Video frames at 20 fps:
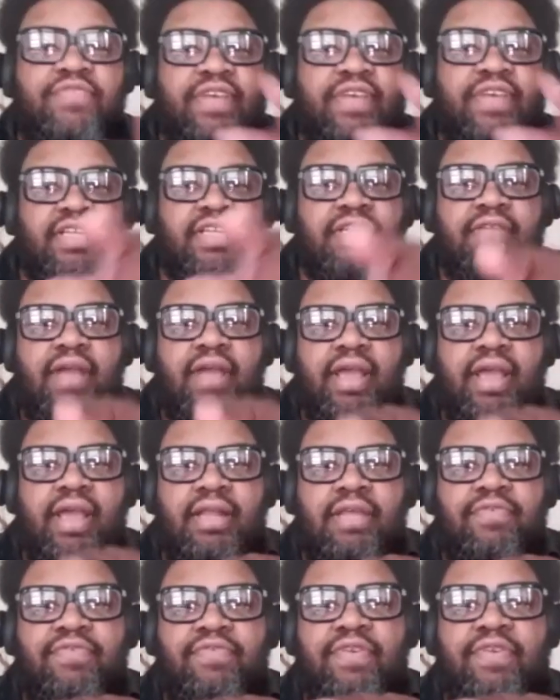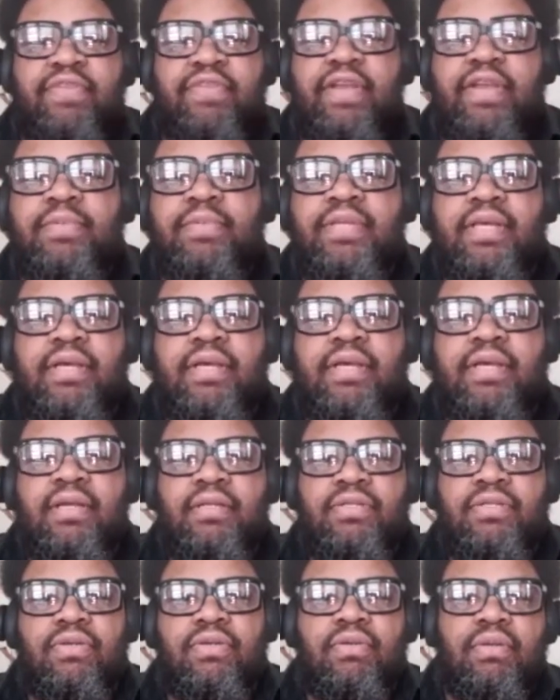50, right? That's 50 up there.
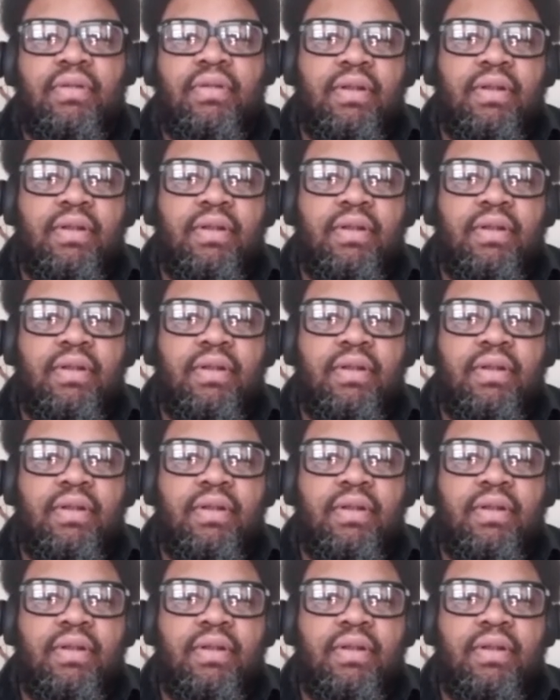Pencil,